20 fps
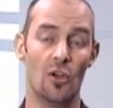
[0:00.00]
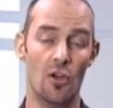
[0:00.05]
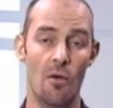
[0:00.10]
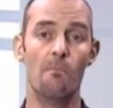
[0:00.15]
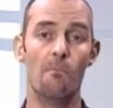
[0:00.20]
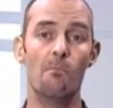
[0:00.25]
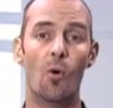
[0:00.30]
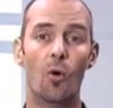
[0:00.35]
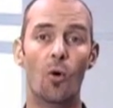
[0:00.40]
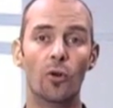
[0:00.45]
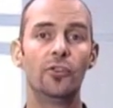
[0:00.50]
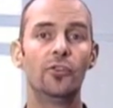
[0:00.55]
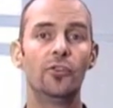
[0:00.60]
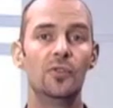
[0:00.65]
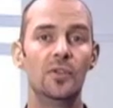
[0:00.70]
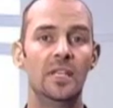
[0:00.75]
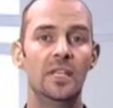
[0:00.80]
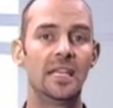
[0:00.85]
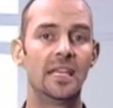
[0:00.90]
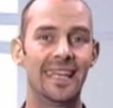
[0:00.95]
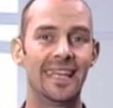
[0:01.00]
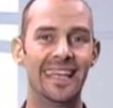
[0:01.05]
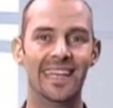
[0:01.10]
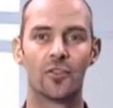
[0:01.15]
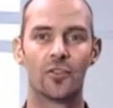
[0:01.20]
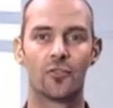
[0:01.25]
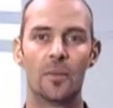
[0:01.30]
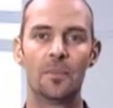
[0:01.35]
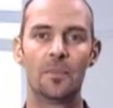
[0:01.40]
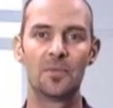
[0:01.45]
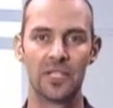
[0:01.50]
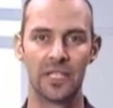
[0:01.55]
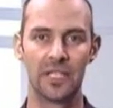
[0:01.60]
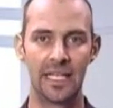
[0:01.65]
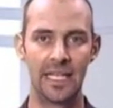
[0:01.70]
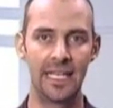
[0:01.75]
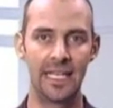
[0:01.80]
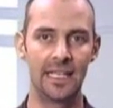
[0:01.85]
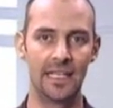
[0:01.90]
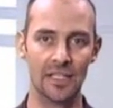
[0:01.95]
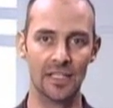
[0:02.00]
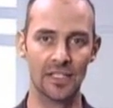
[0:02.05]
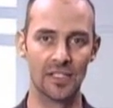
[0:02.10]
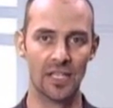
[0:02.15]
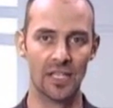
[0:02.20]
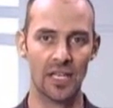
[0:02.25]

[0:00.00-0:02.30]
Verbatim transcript: more unique encryption keys.